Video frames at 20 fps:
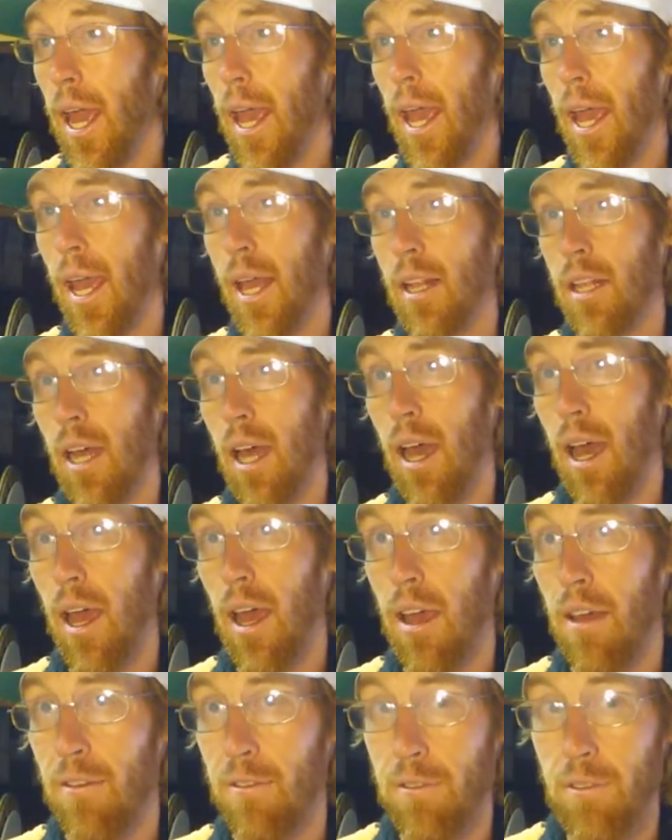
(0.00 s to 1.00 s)
And
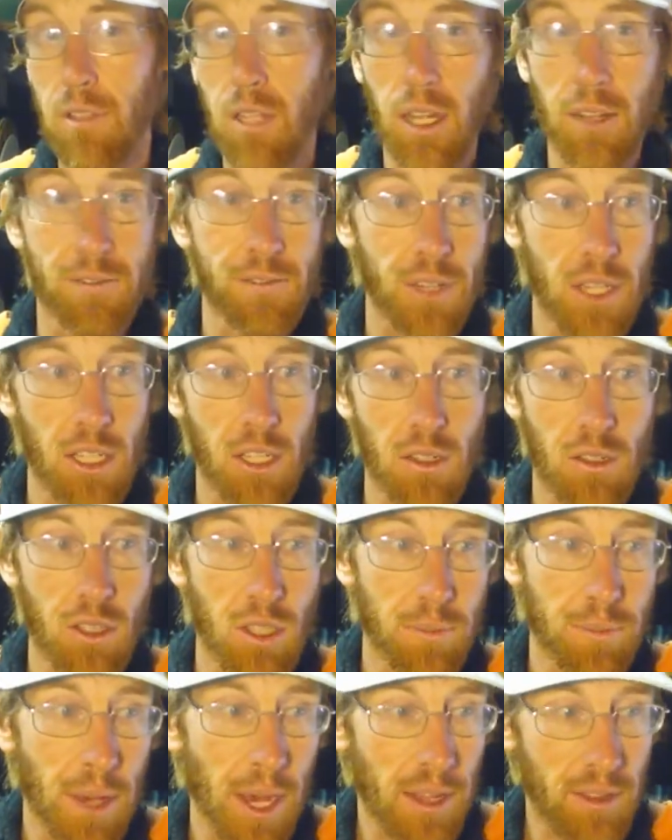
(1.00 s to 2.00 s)
I've done
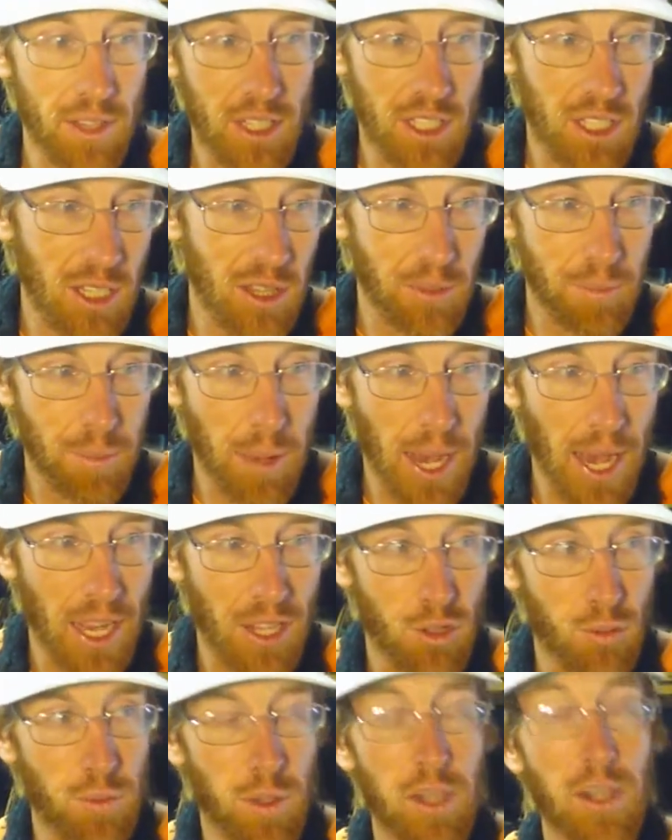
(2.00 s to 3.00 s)
videos about this in the
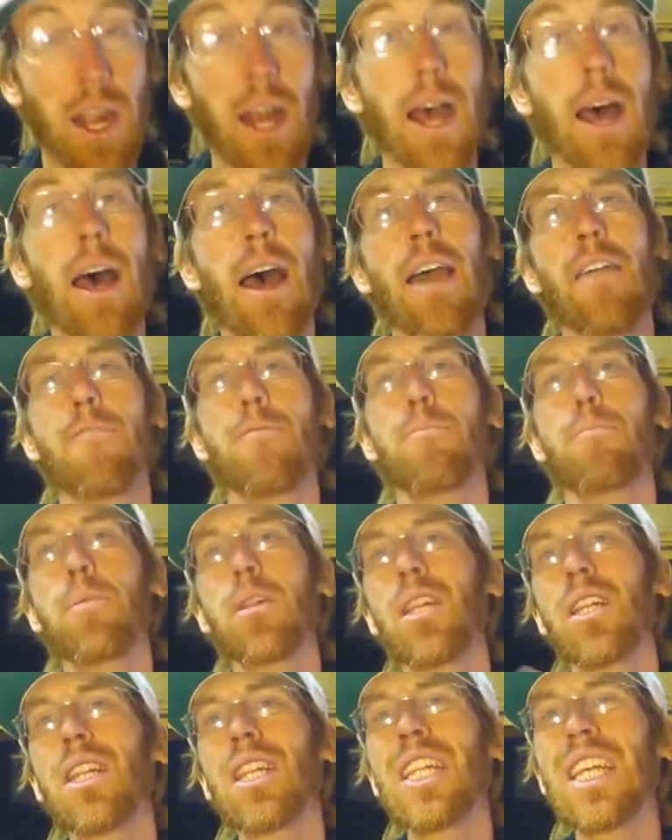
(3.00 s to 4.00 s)
past where I've
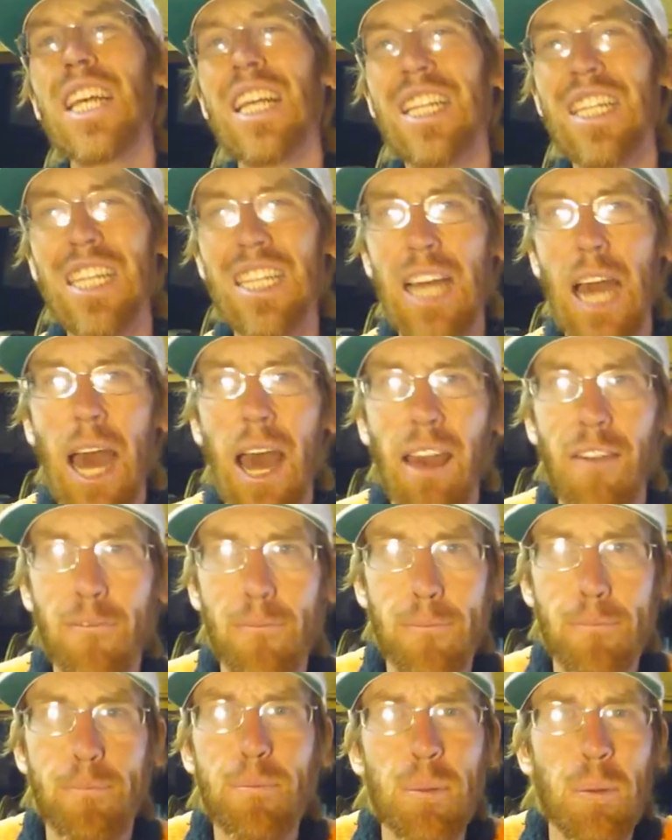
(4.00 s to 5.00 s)
pleaded,
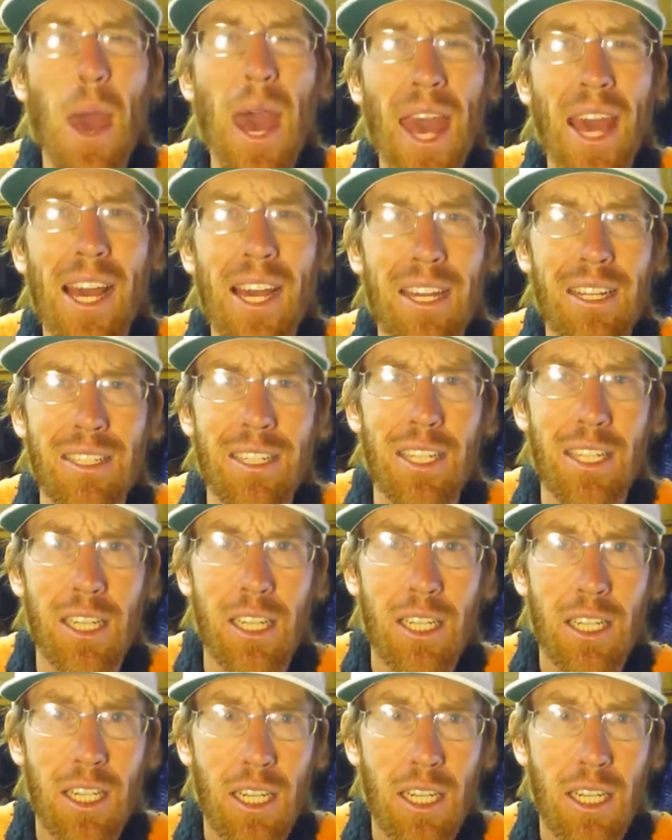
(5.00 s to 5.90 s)
I've begged